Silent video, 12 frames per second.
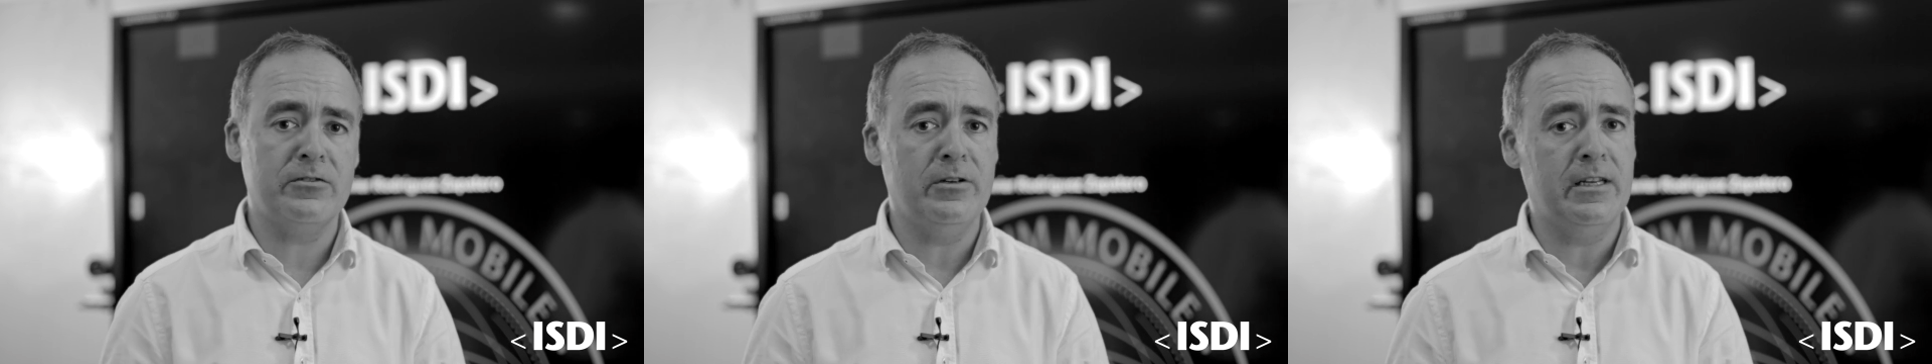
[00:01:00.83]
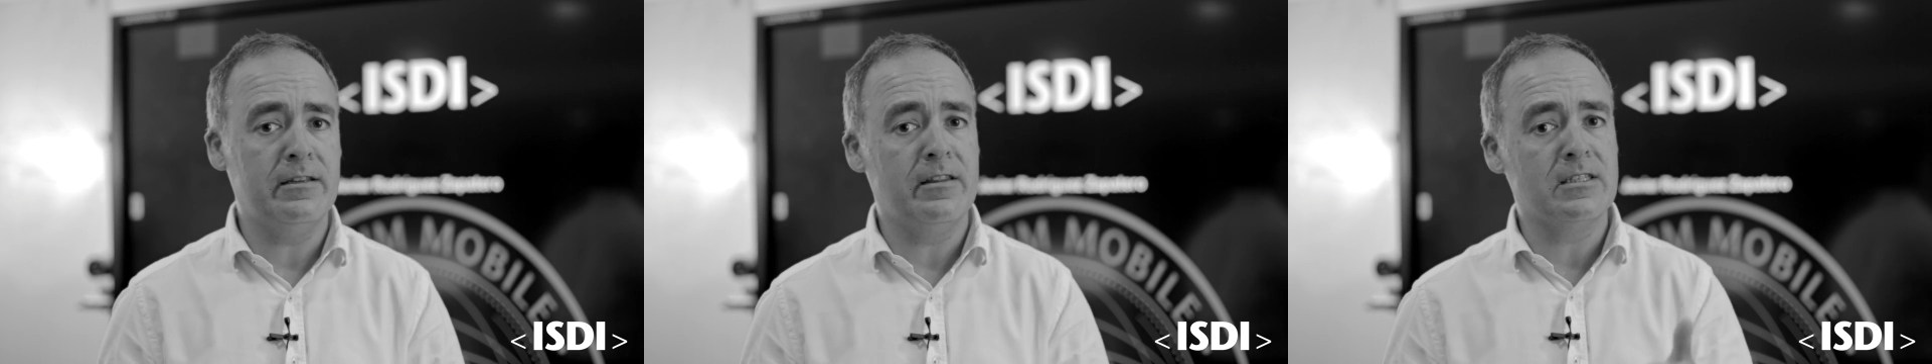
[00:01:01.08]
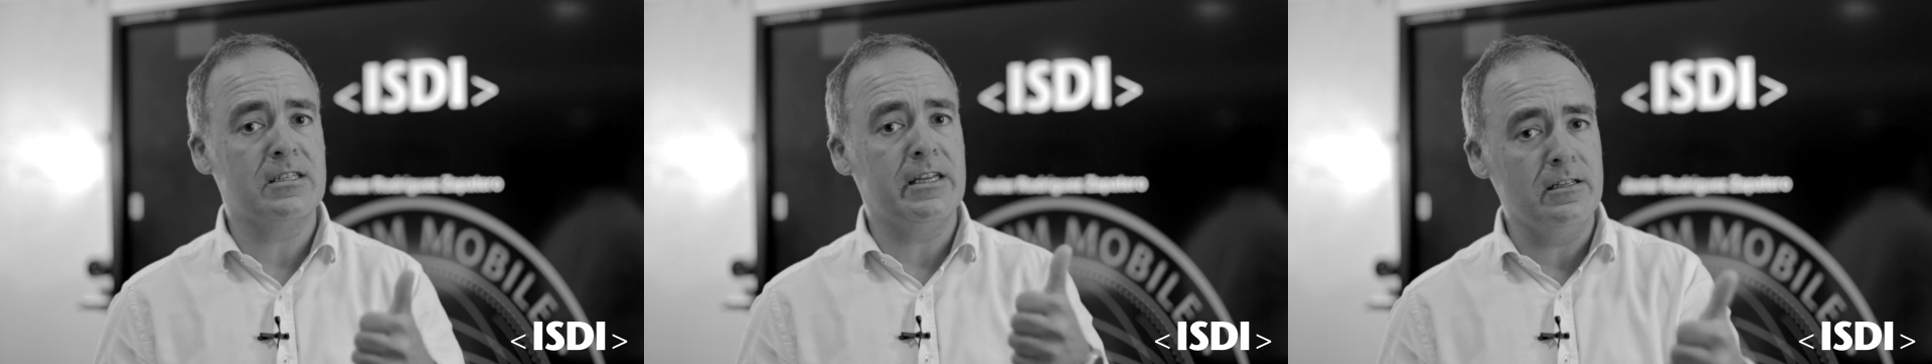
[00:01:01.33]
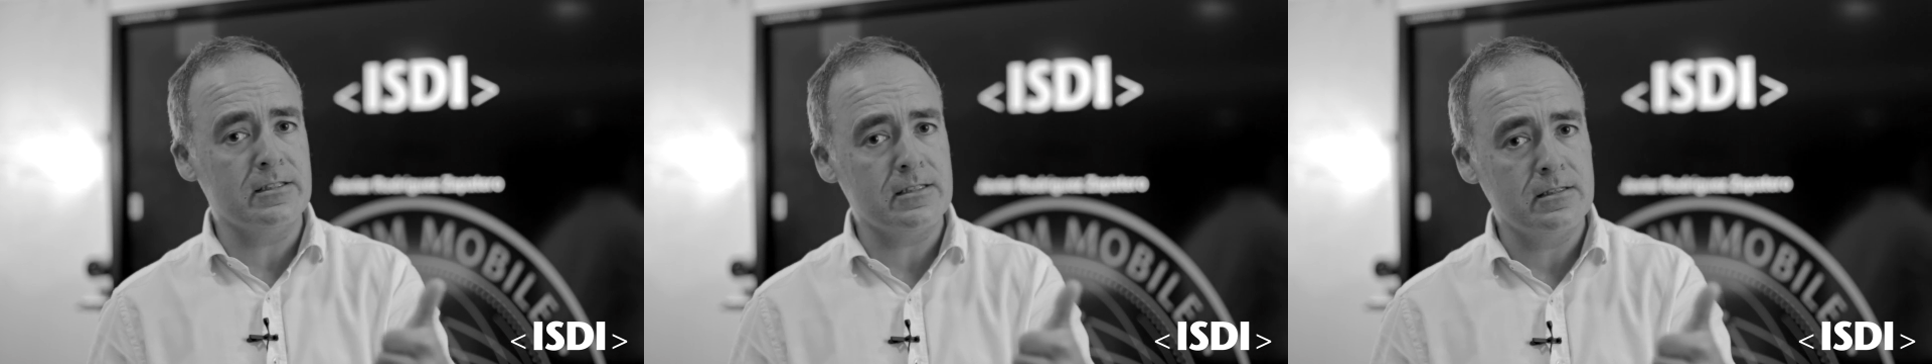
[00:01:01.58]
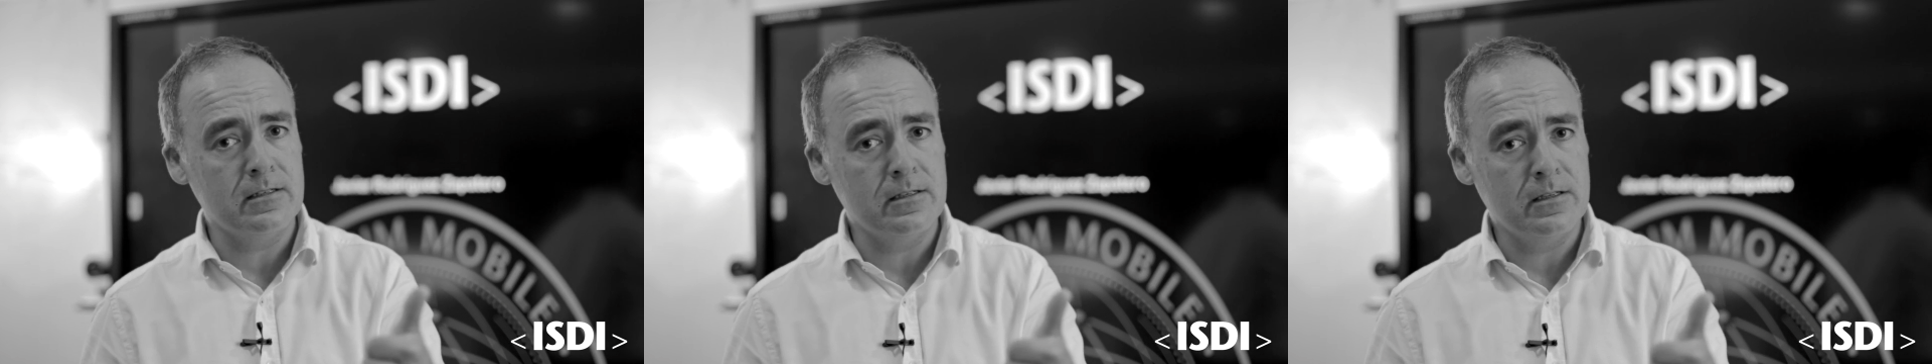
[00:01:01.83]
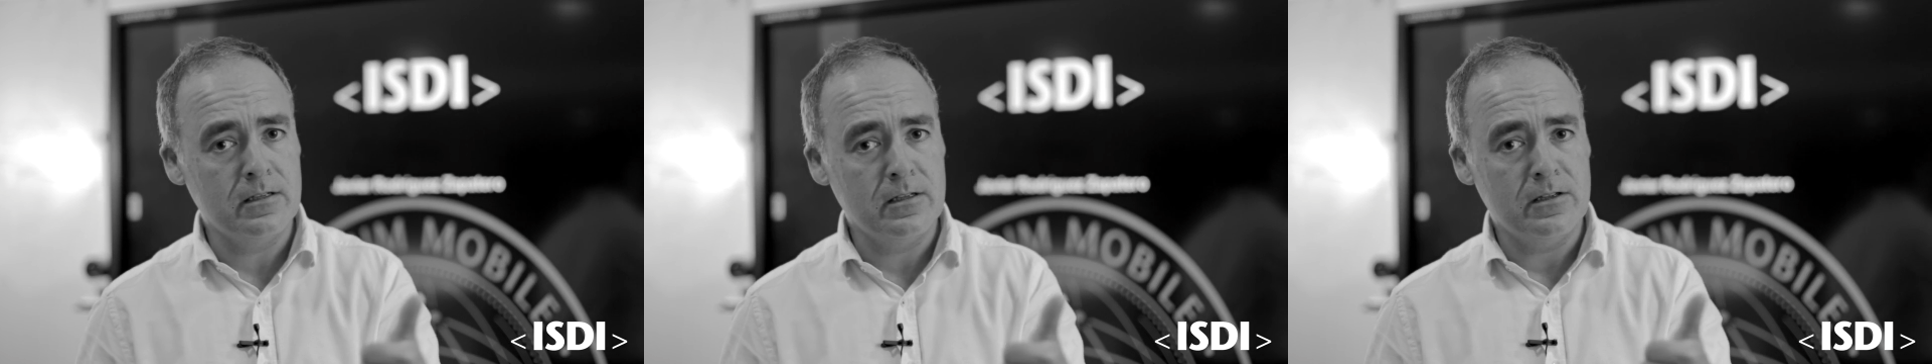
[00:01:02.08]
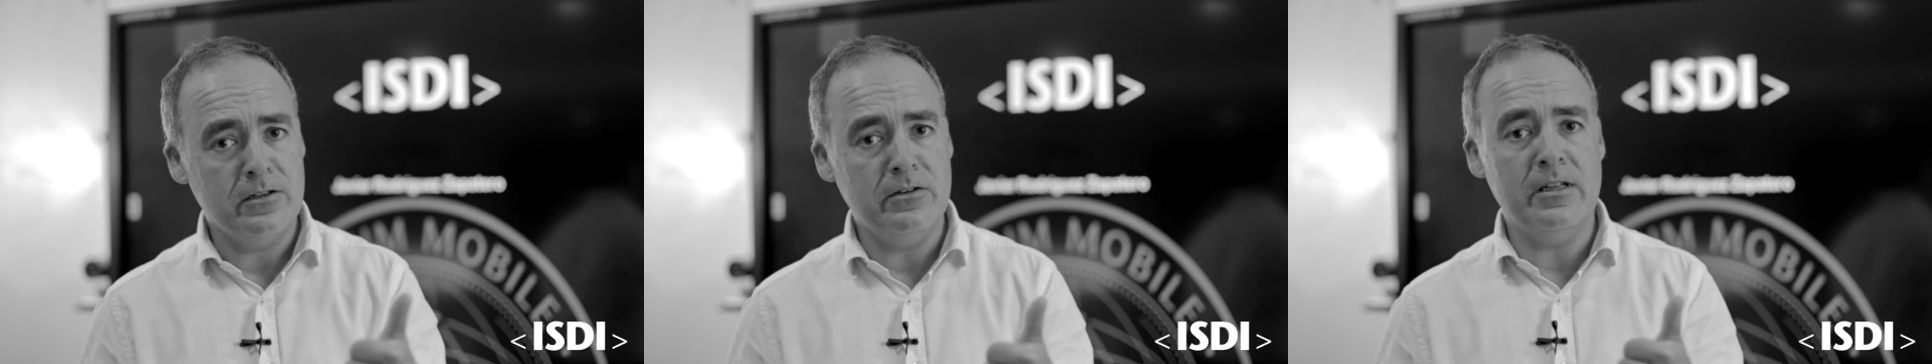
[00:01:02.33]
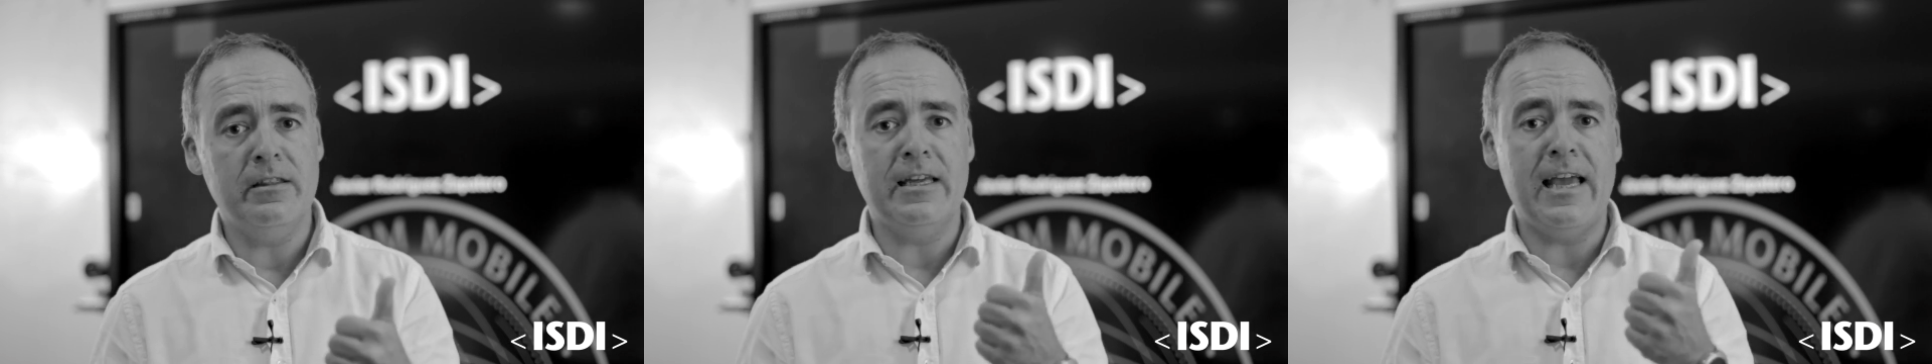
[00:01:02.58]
You need the skills, you need